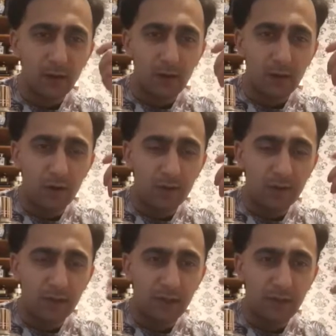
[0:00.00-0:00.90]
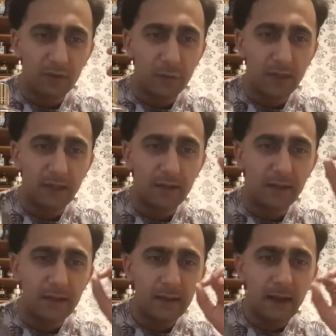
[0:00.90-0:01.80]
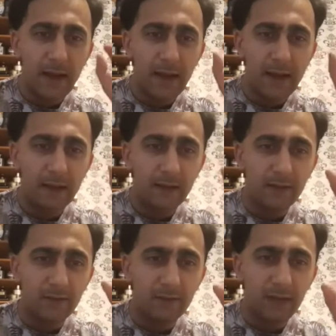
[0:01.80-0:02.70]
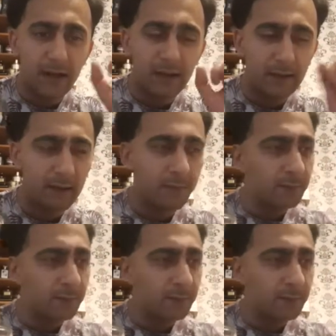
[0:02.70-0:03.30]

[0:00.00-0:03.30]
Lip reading: of jasmine and violet.